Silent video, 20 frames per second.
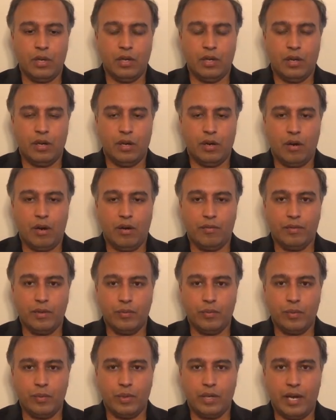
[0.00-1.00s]
Often
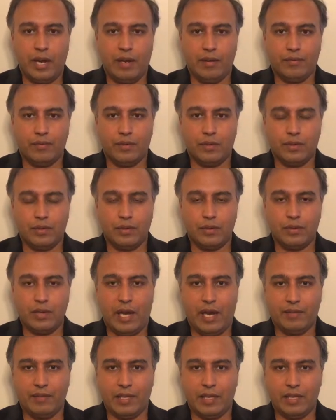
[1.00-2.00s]
we would have to
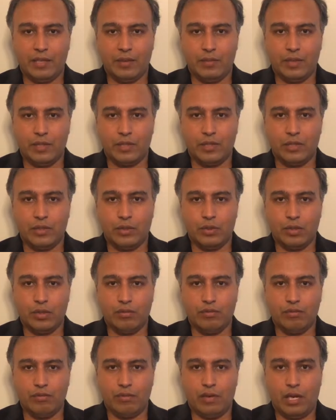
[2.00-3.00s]
have the individual do
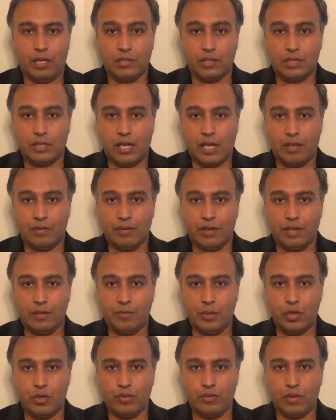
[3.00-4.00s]
a Valsalva
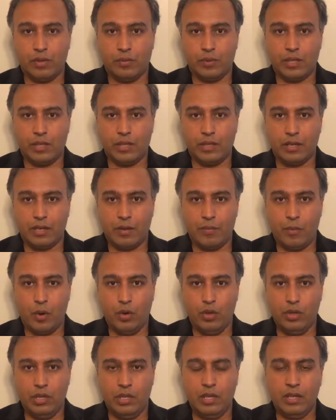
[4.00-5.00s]
maneuver within the
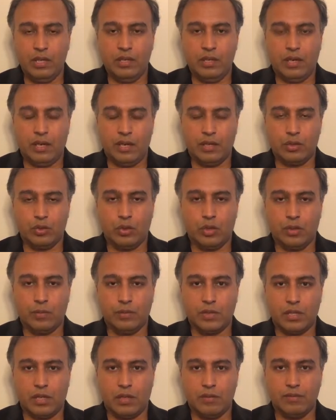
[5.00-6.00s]
commode to
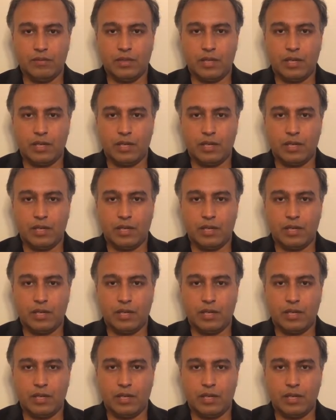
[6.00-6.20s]
observe